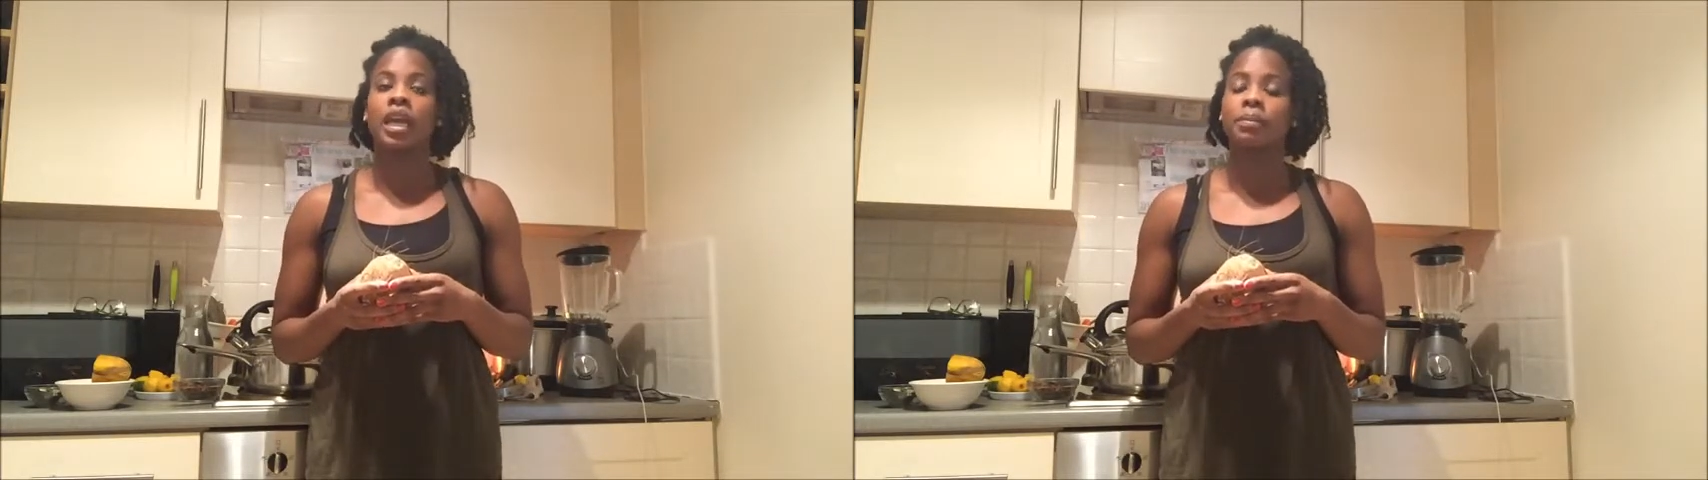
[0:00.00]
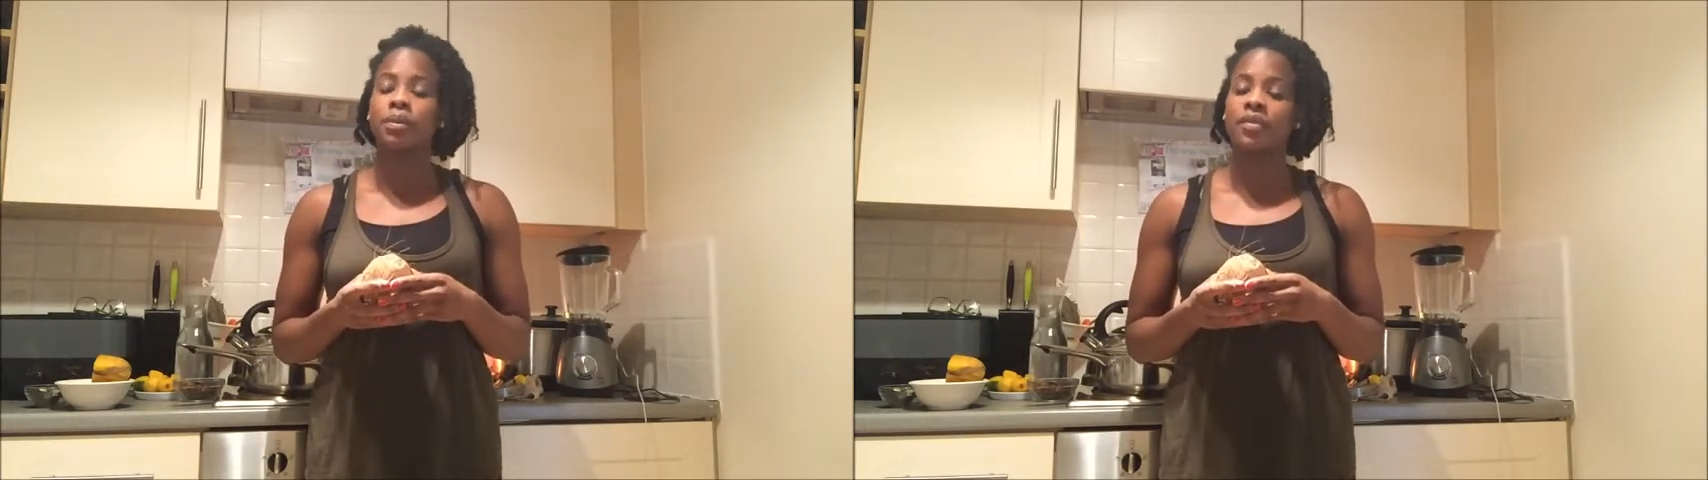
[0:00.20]

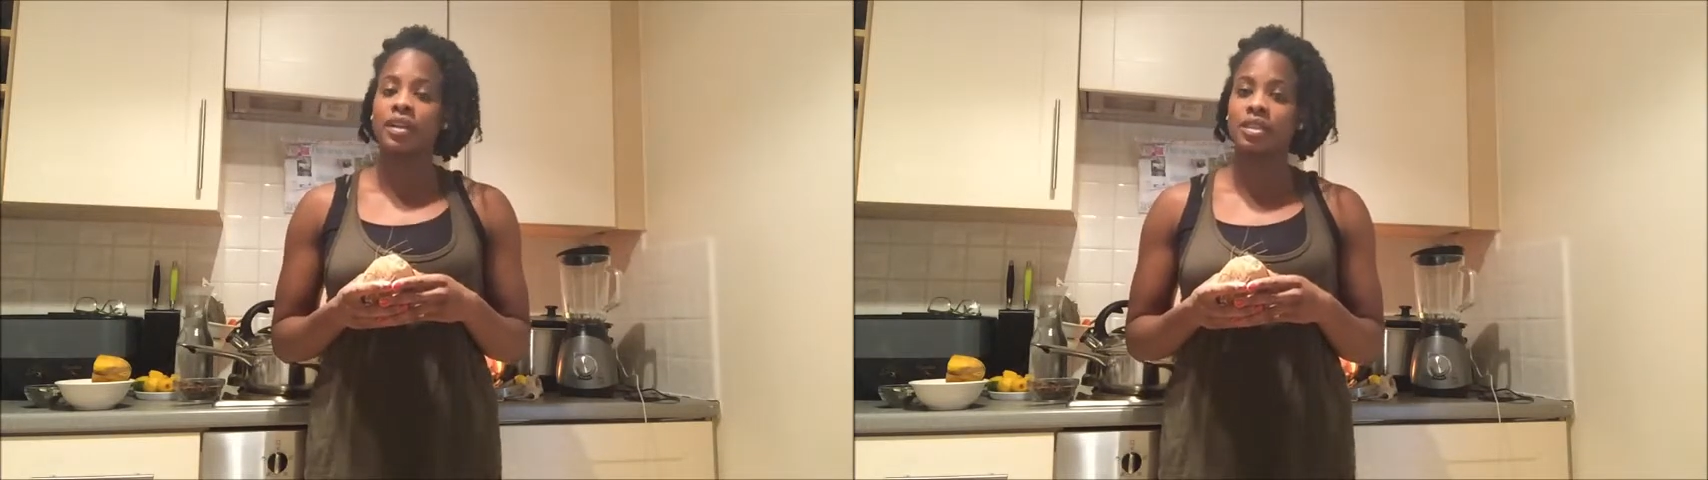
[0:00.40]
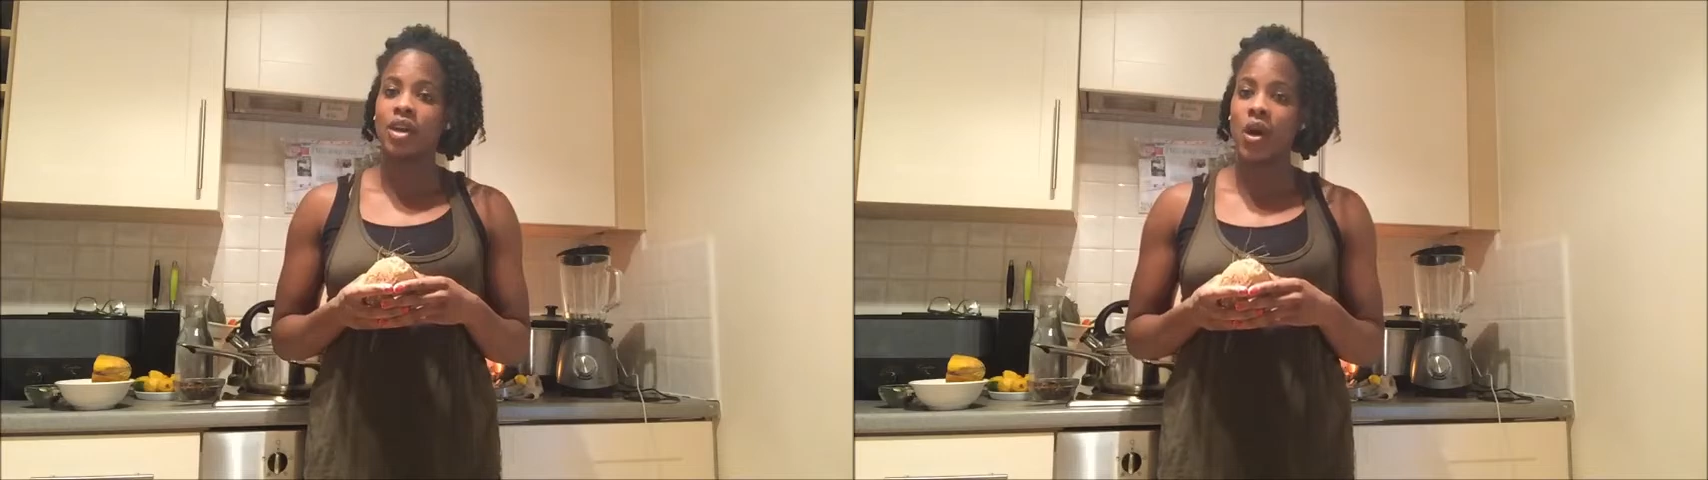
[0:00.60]
it
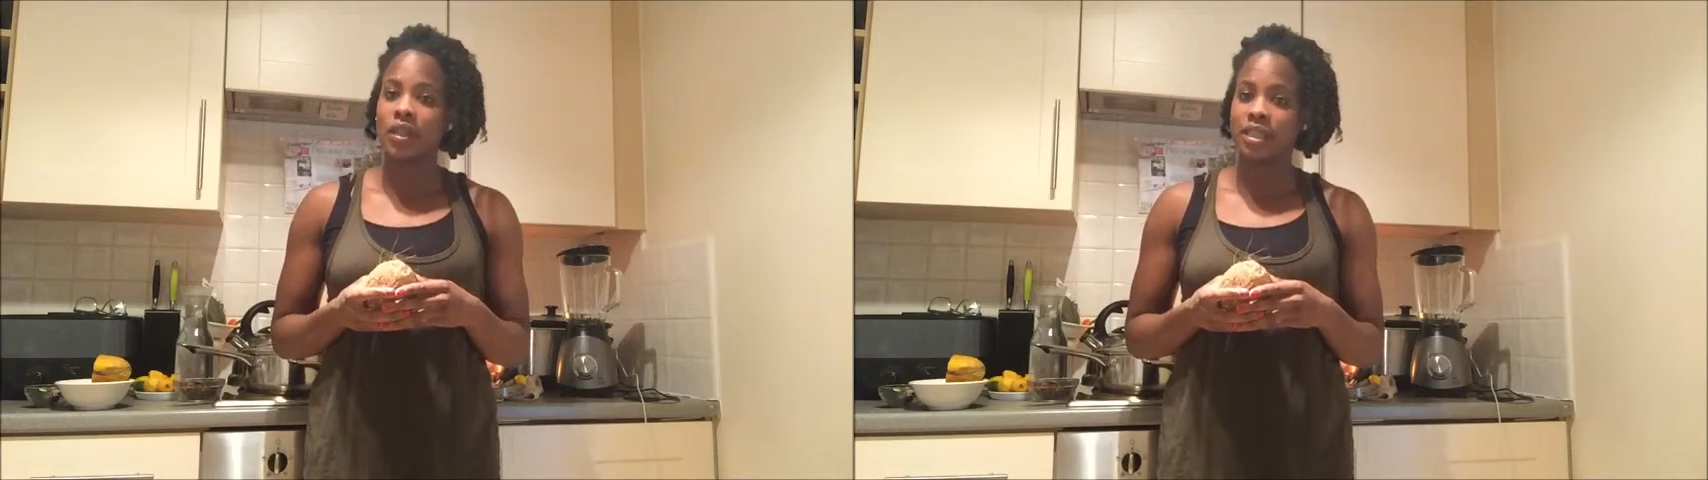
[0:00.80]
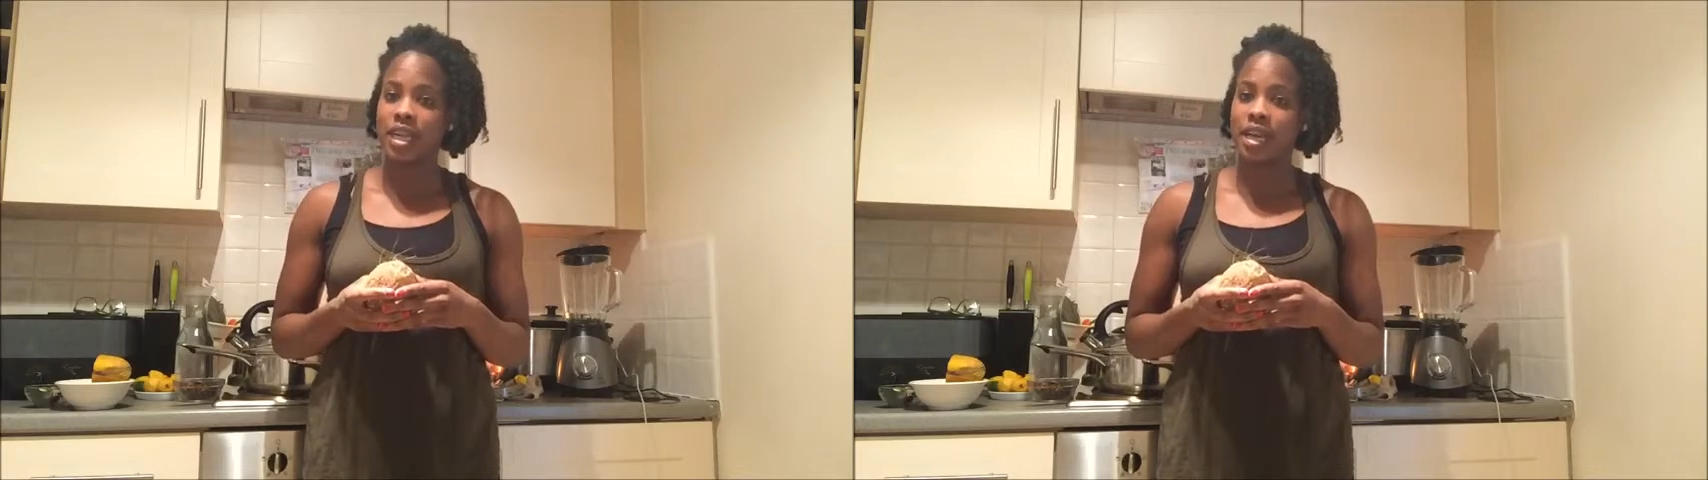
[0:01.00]
prevents
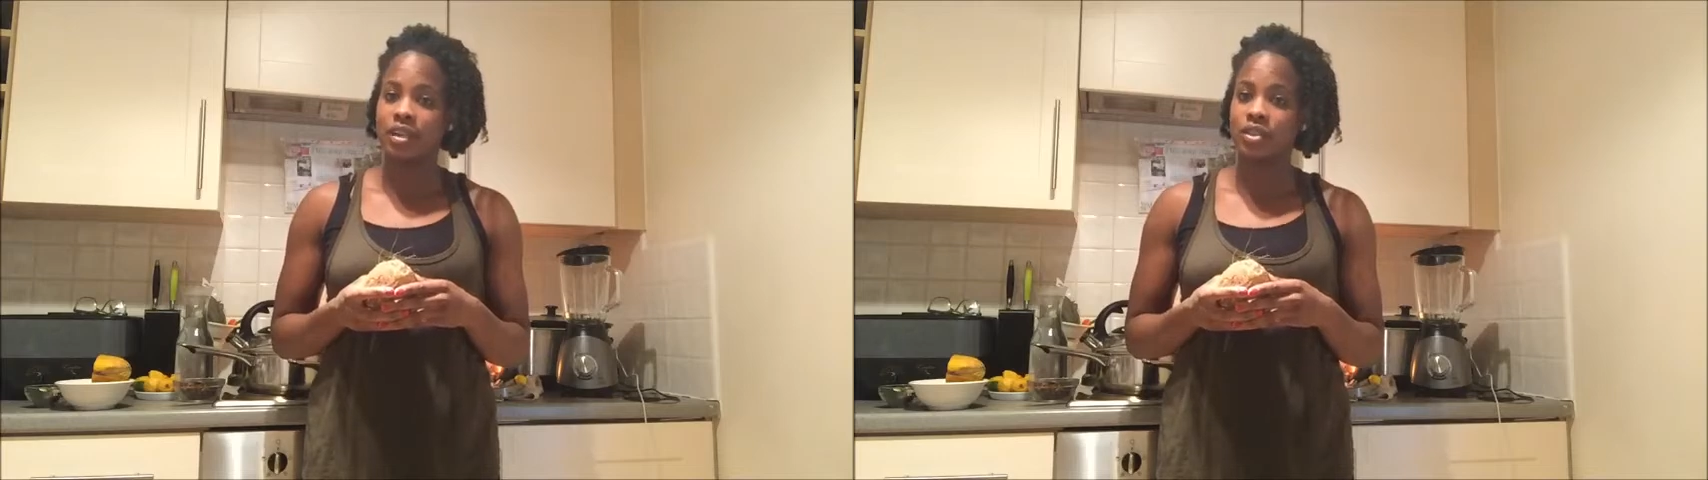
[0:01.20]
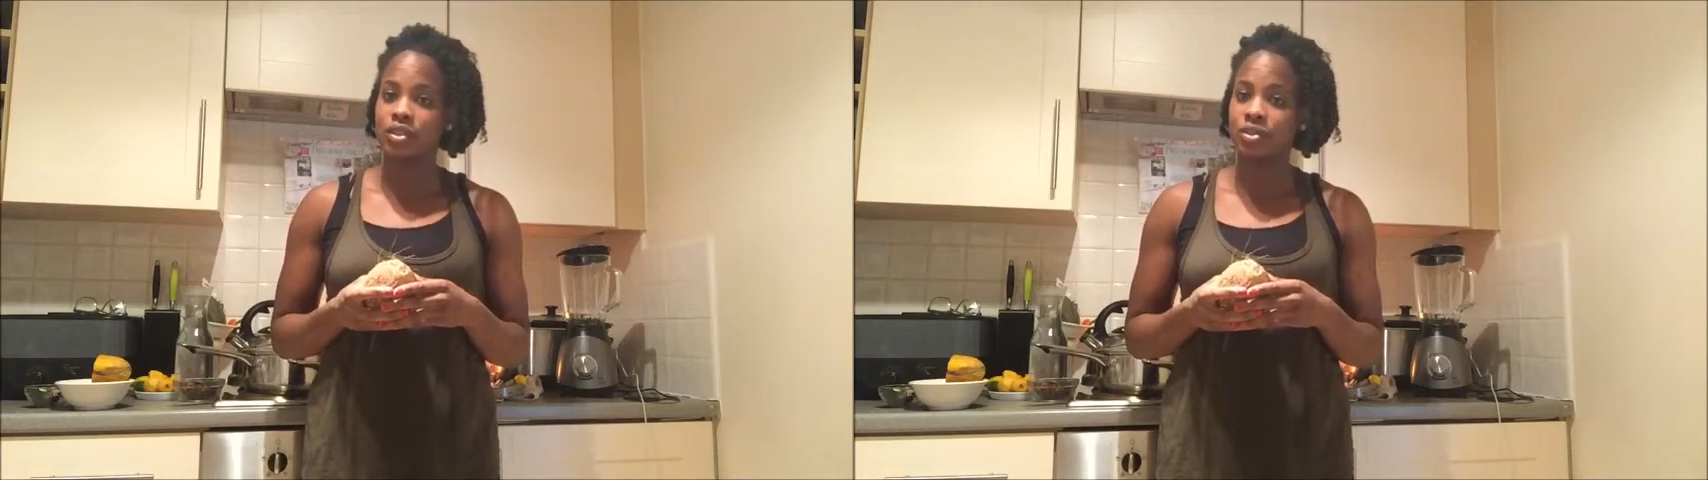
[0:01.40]
heart
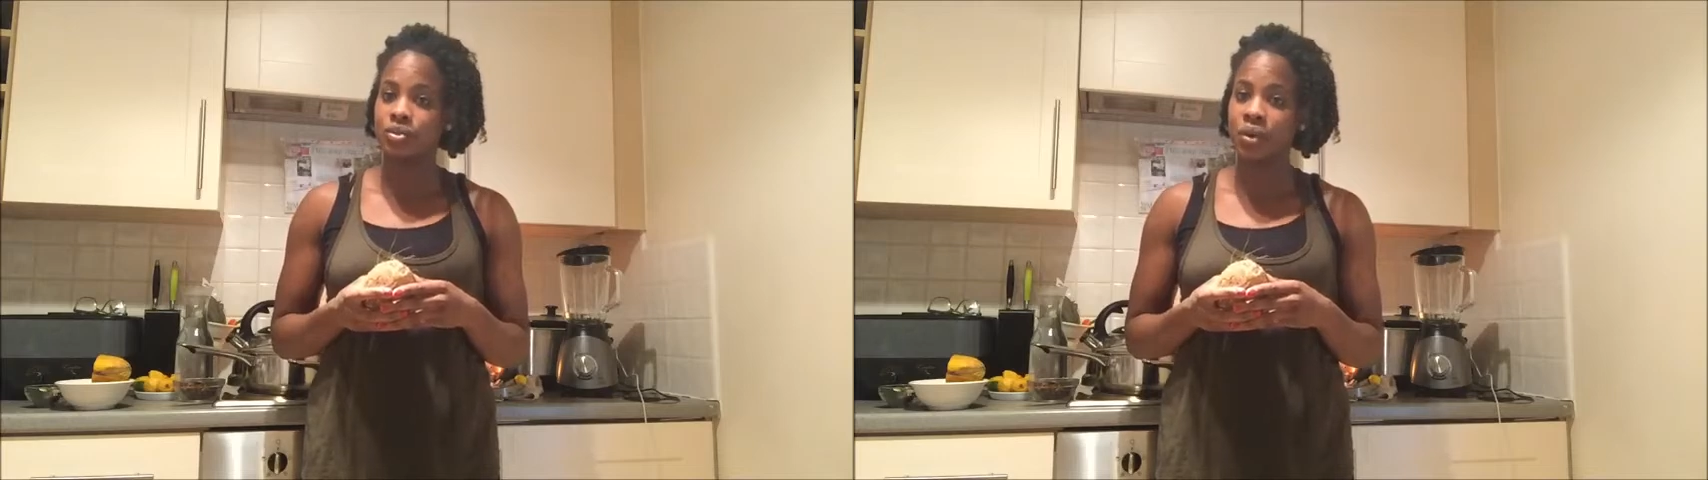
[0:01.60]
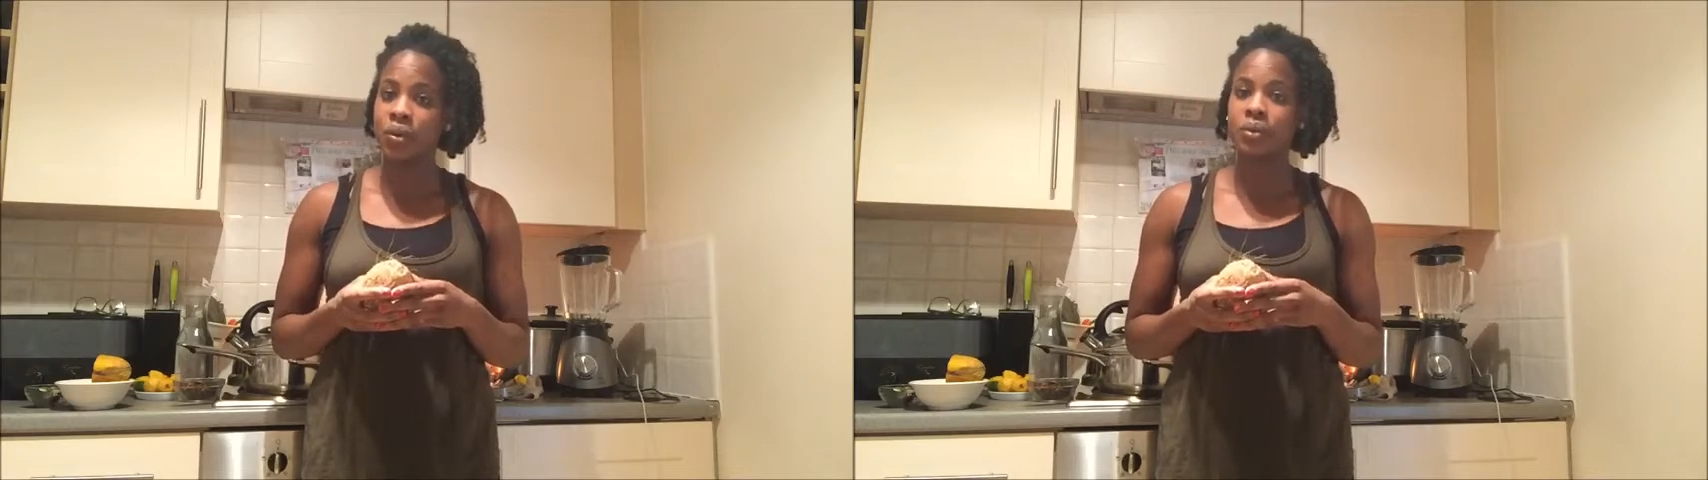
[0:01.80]
attack and
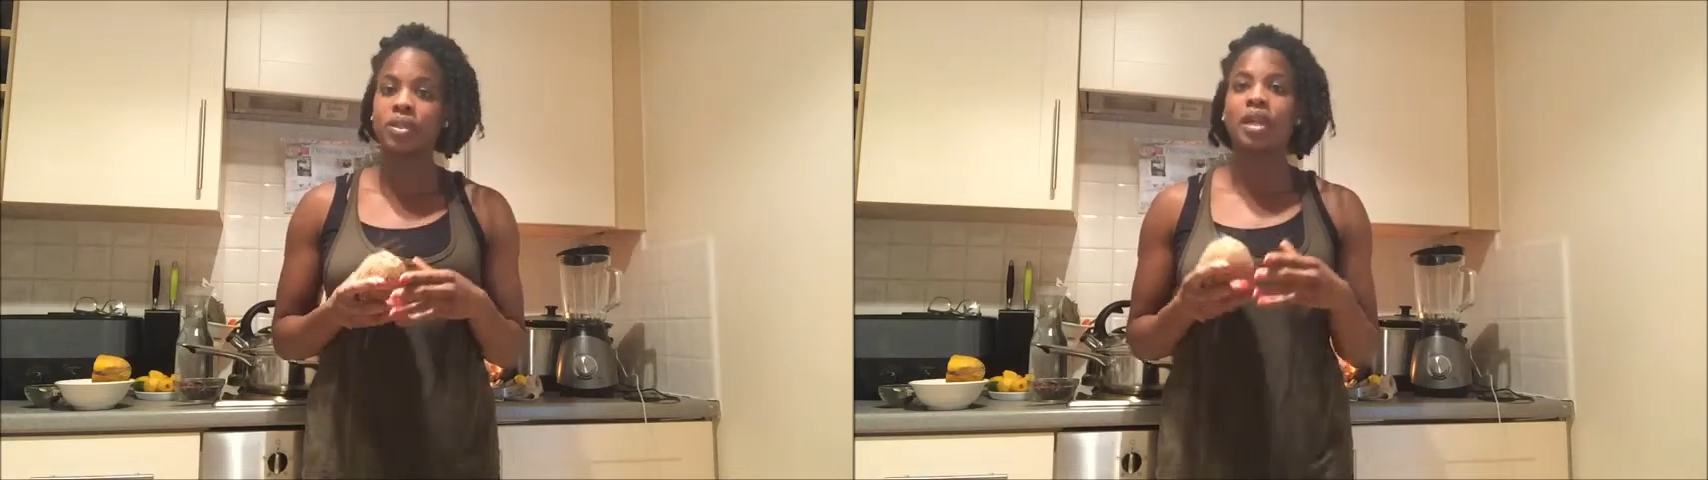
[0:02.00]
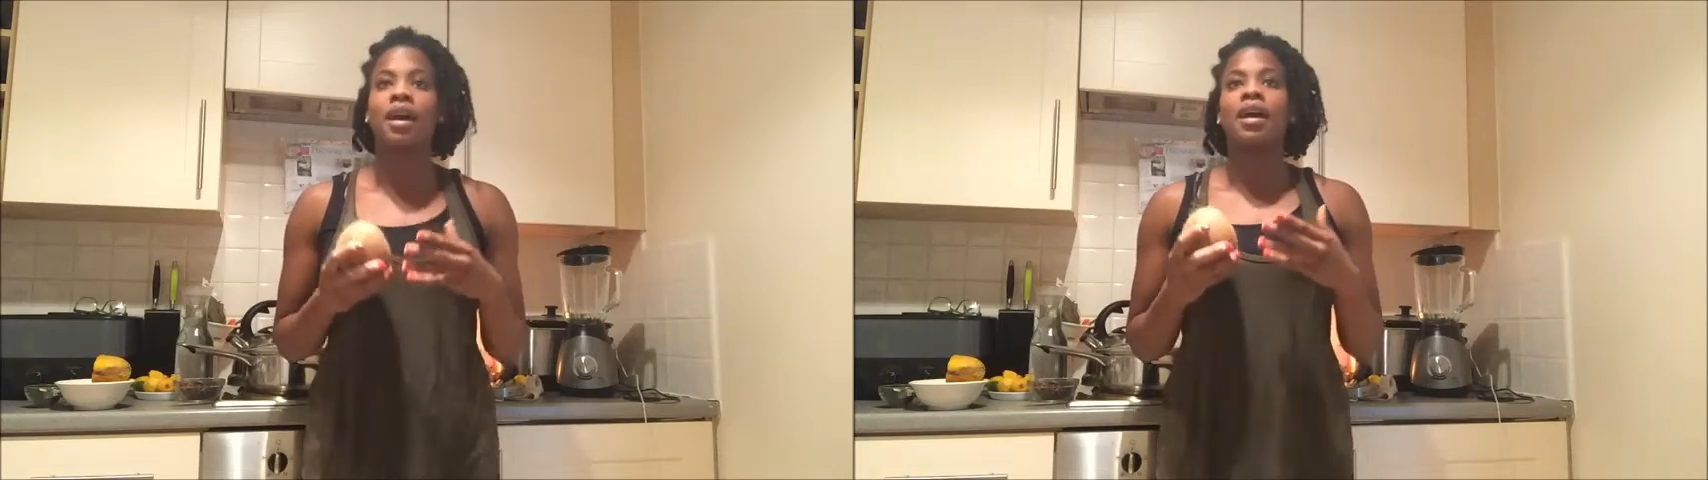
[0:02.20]

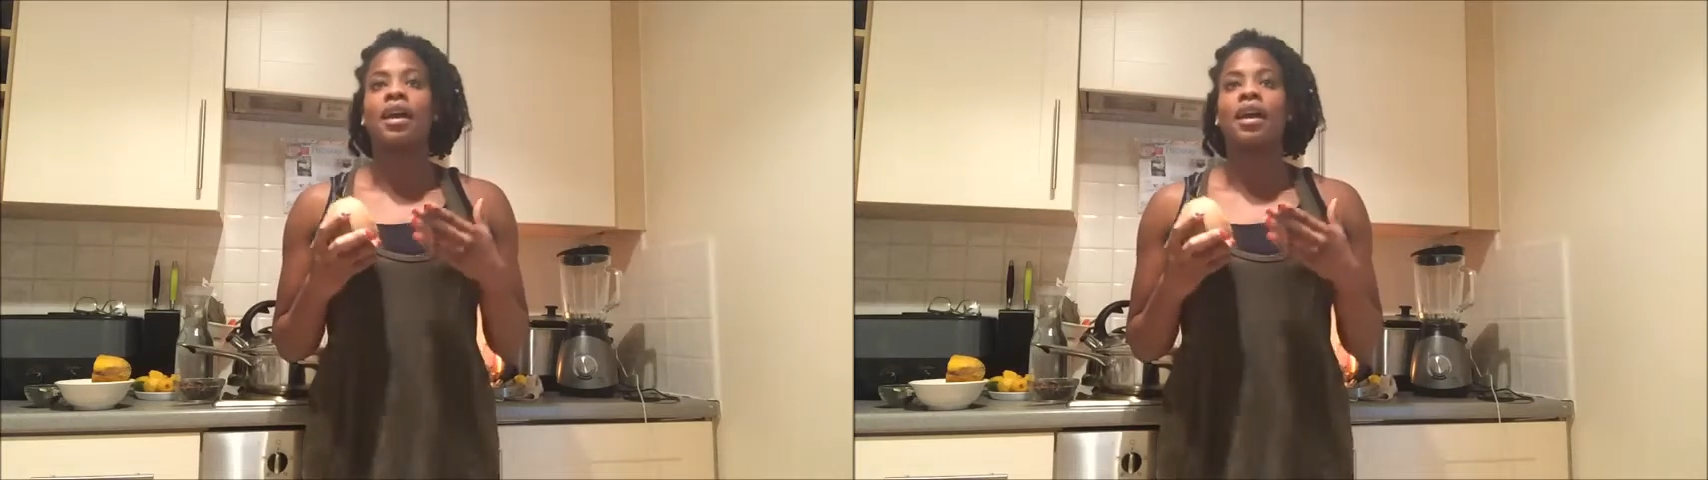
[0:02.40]
strokes.